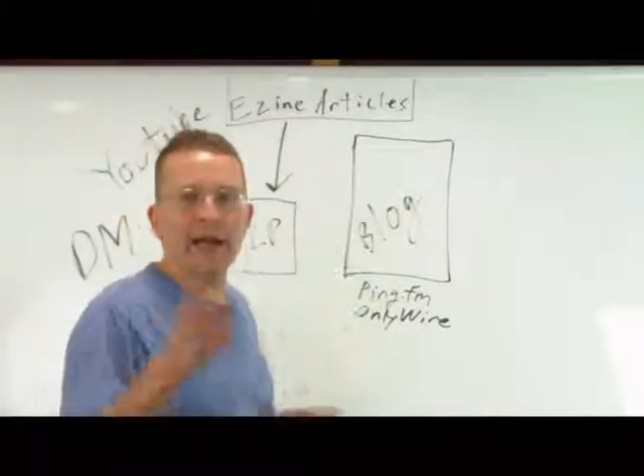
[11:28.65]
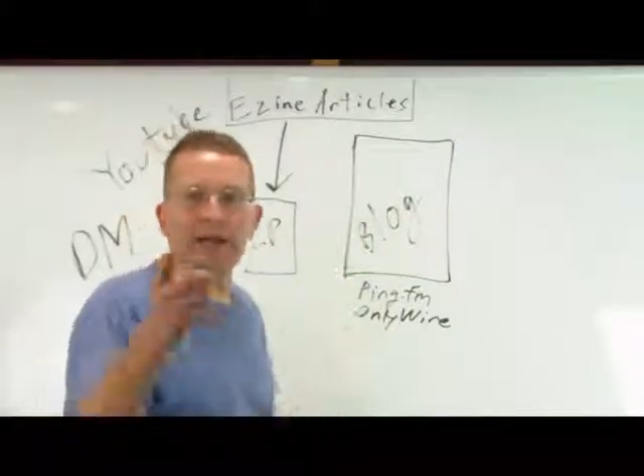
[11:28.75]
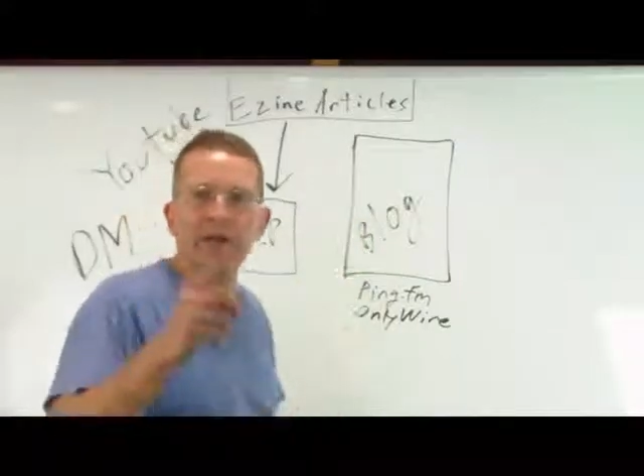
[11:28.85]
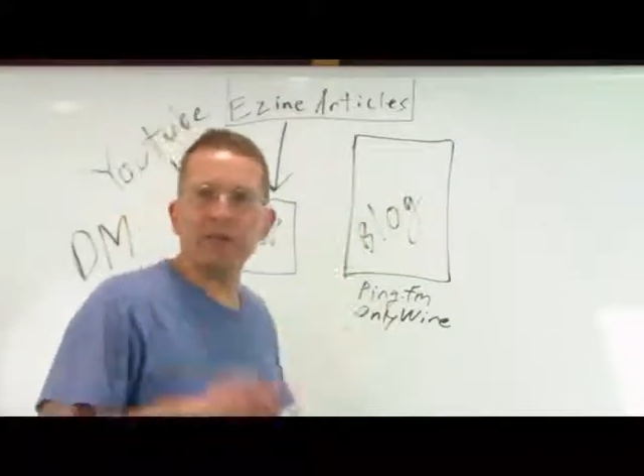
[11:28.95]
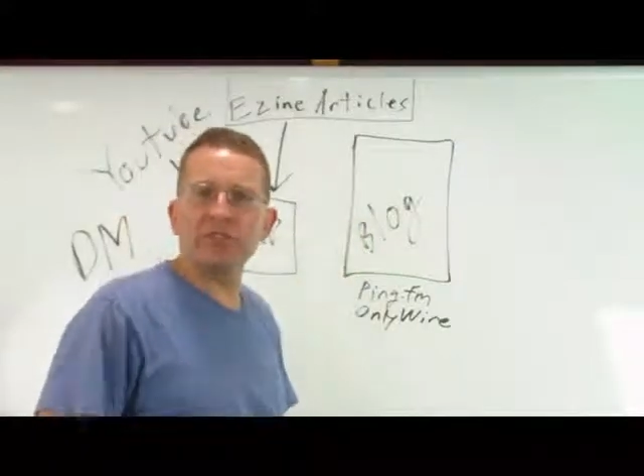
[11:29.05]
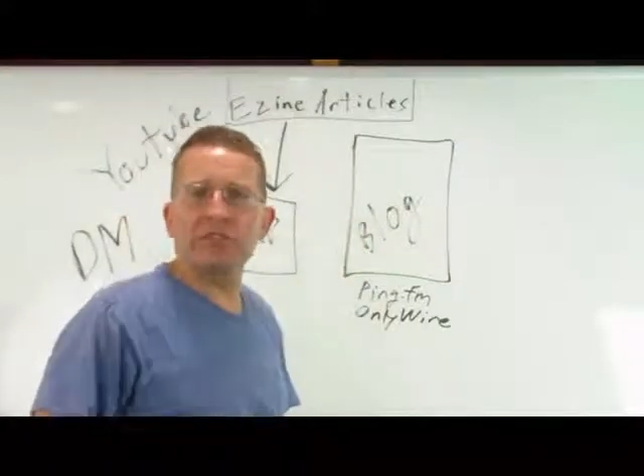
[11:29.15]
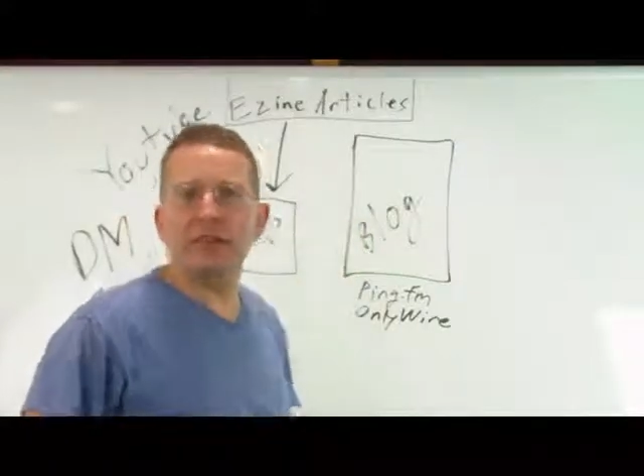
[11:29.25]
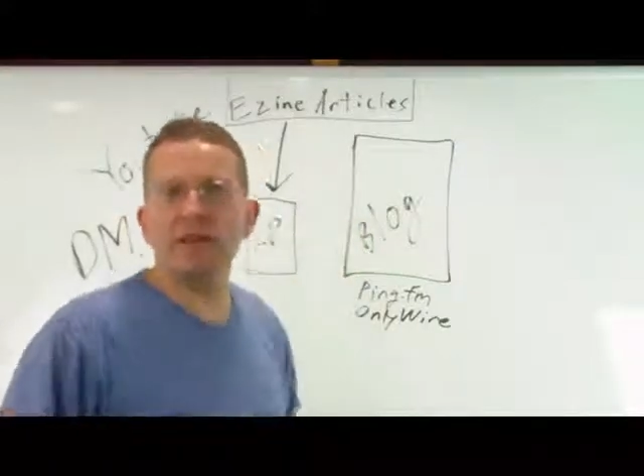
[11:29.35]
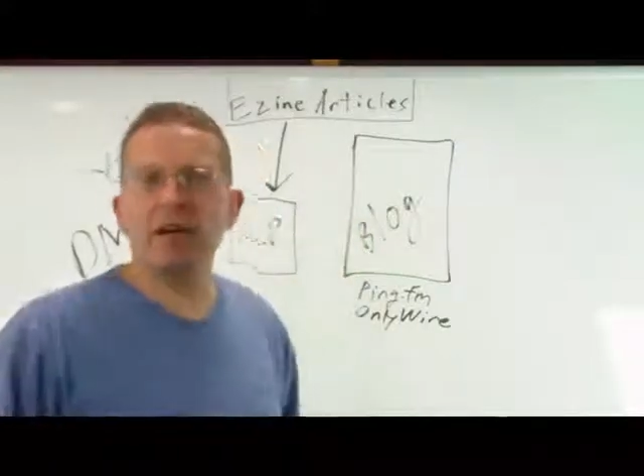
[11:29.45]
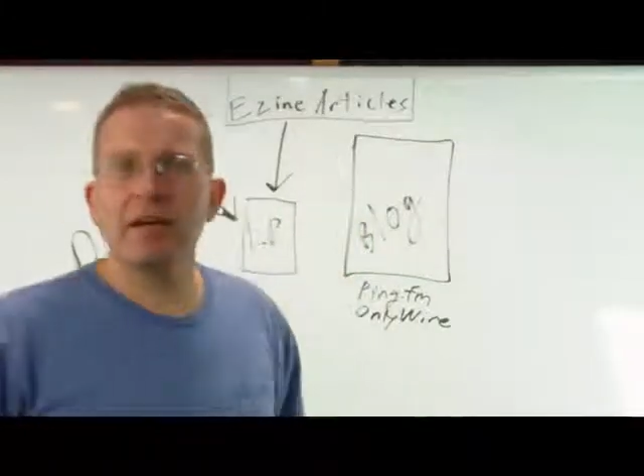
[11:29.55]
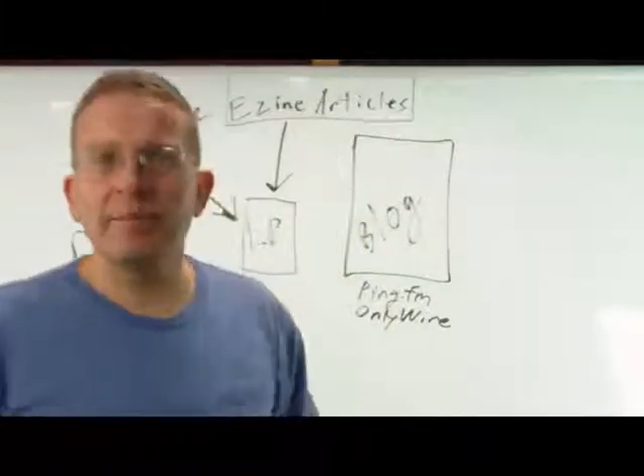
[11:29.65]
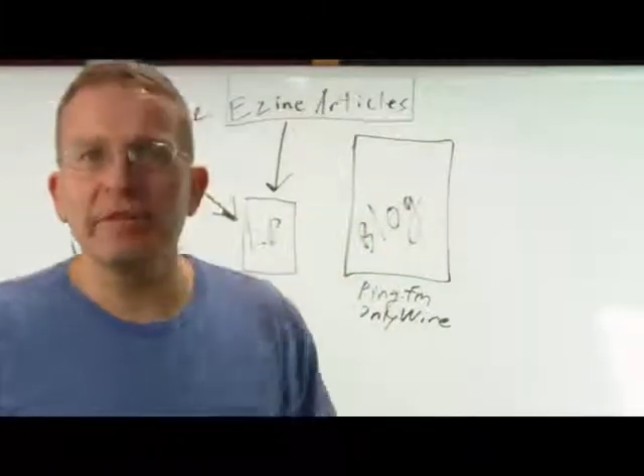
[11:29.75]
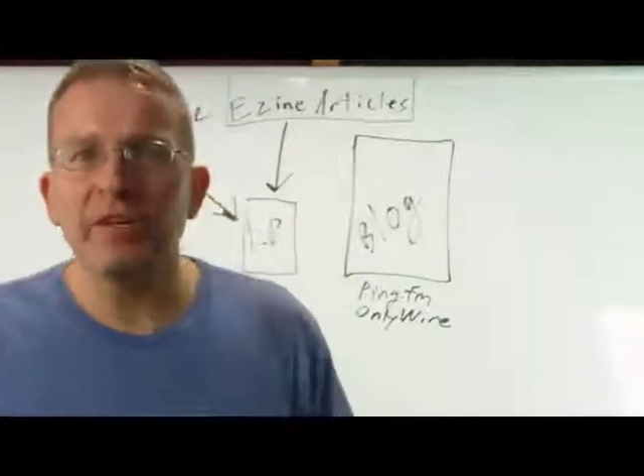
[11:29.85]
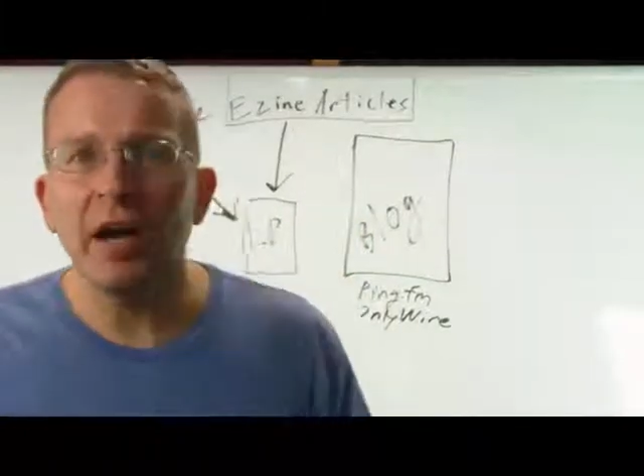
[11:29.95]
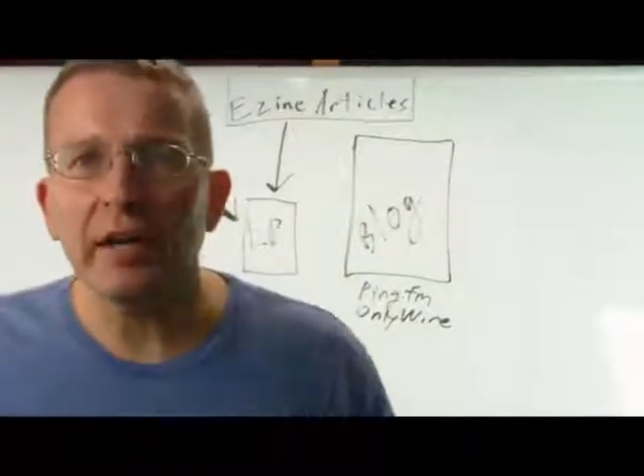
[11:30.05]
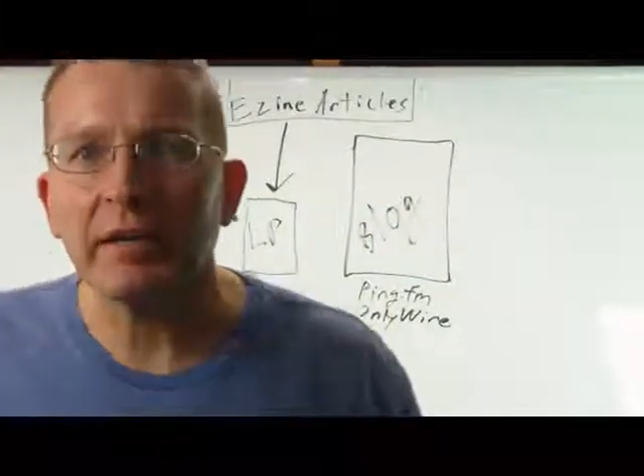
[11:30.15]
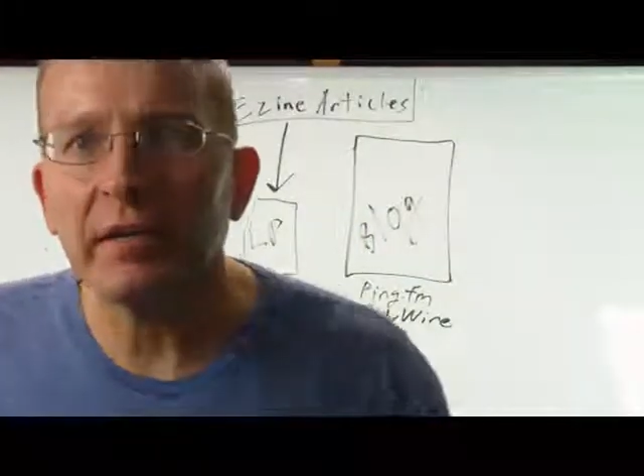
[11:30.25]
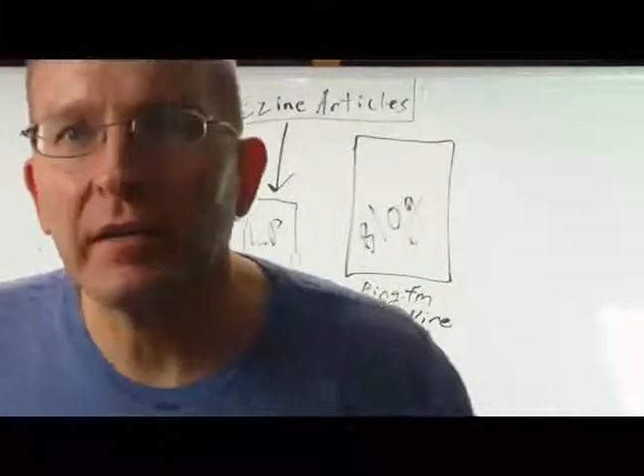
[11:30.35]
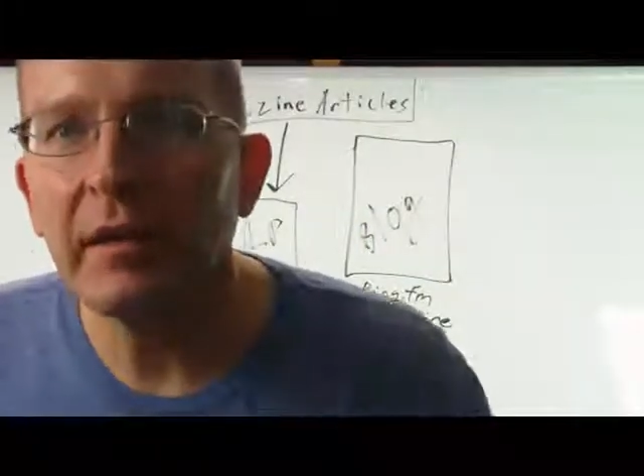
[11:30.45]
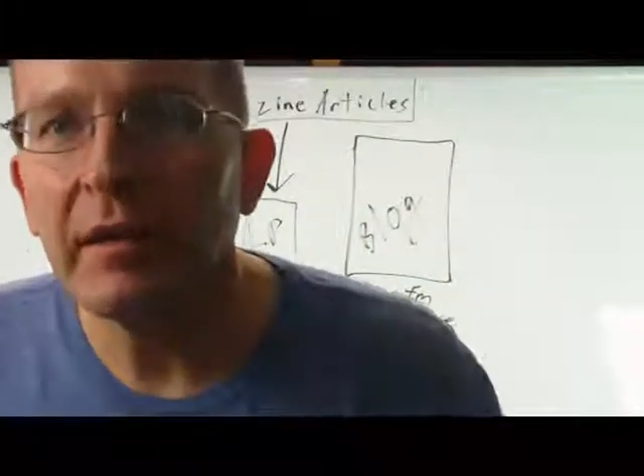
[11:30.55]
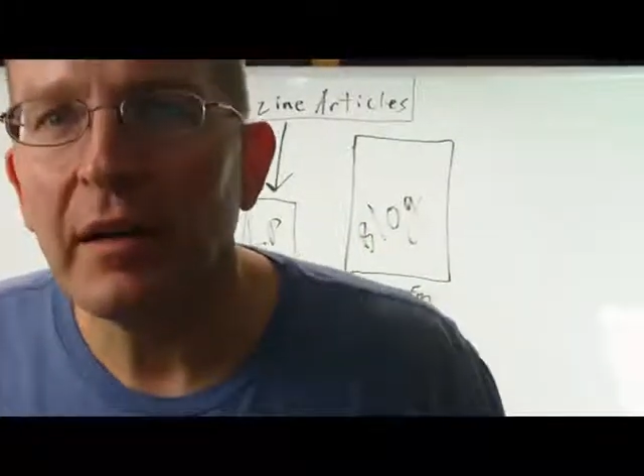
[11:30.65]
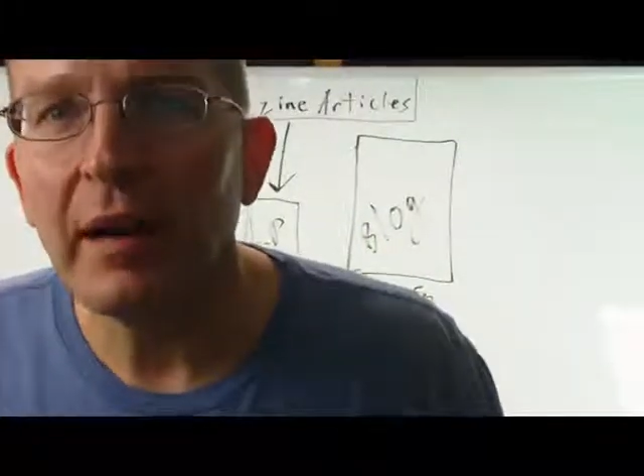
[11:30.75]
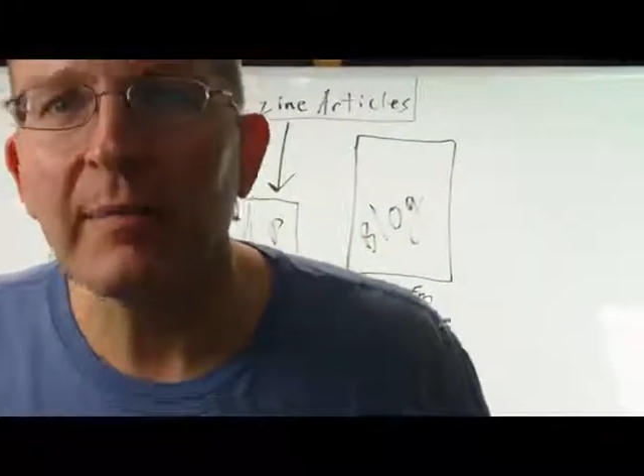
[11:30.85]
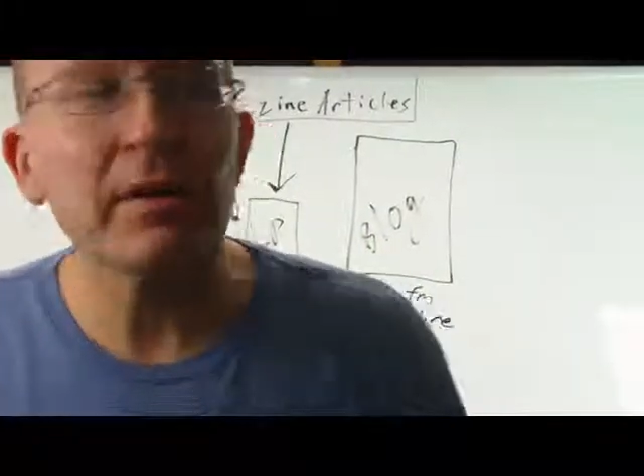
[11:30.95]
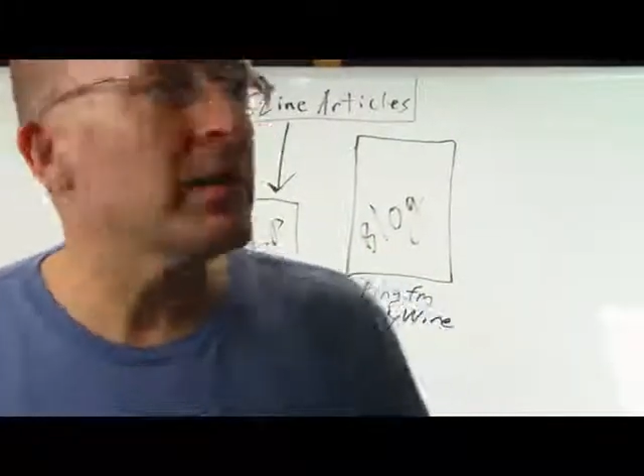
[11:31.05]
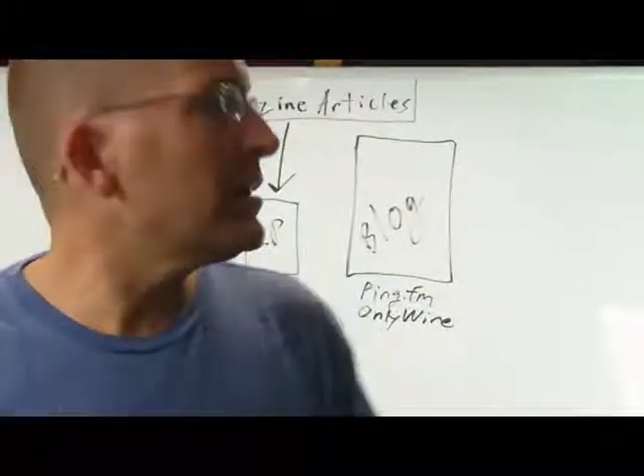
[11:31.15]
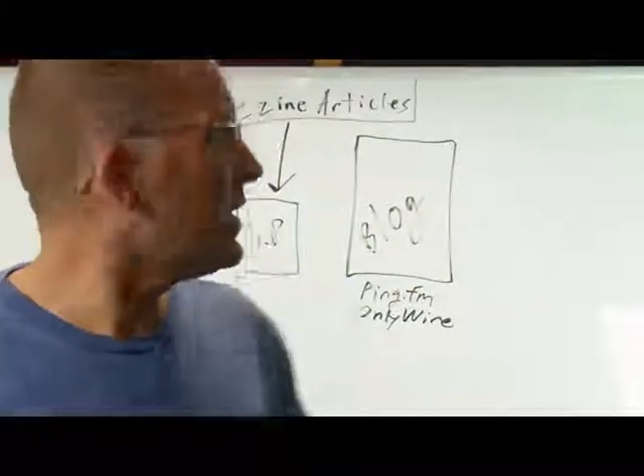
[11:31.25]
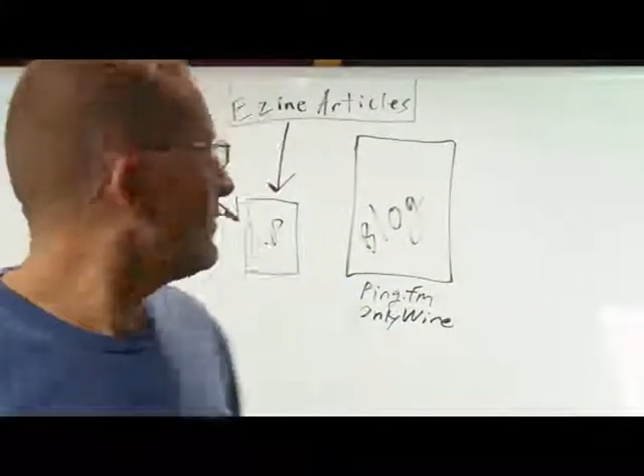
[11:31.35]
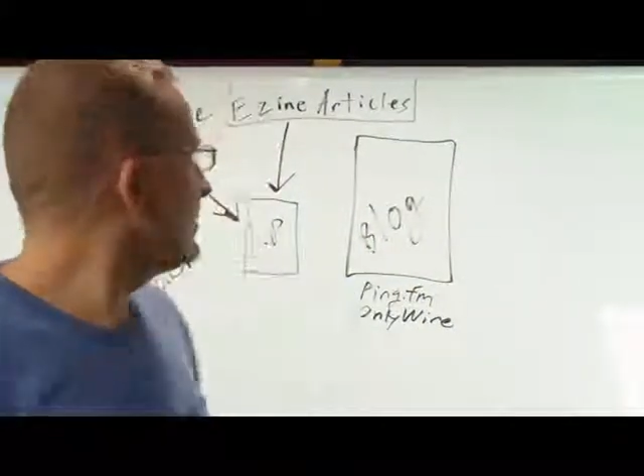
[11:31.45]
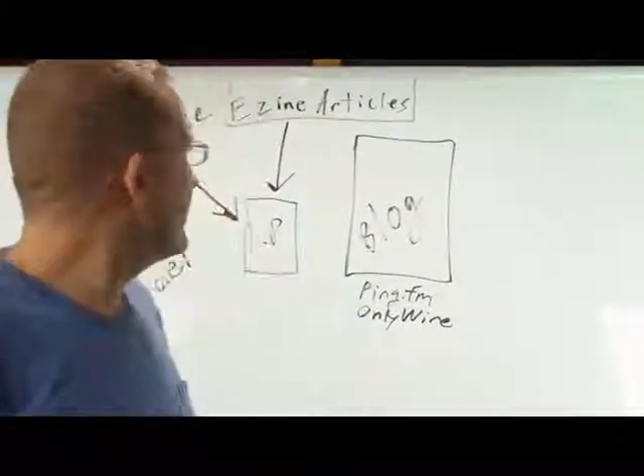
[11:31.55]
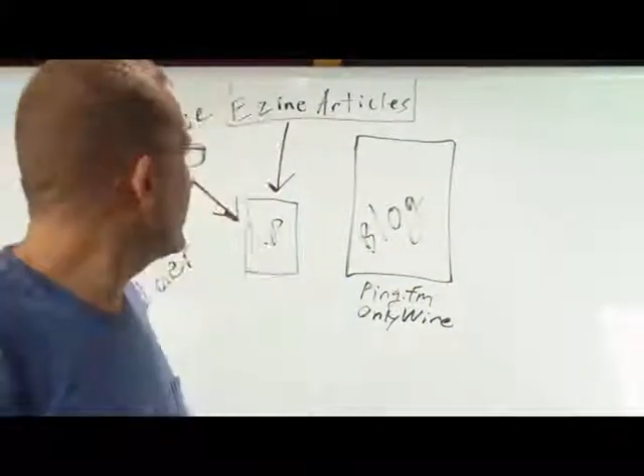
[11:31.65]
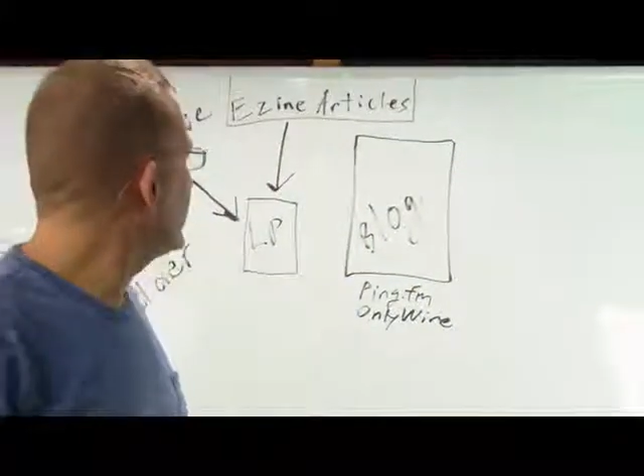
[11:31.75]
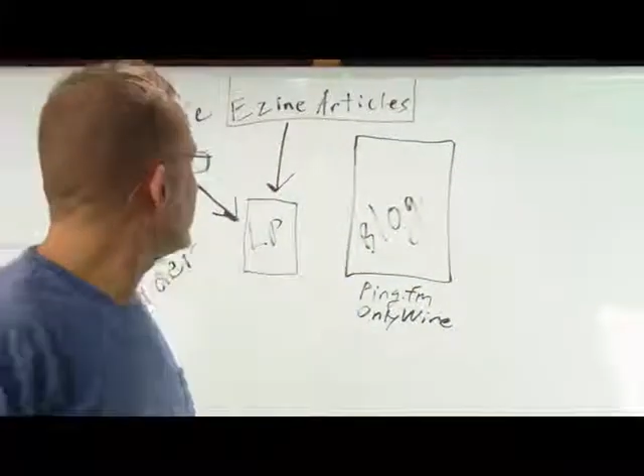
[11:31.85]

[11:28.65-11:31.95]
And I need to go see how long I've been talking. I'm at 11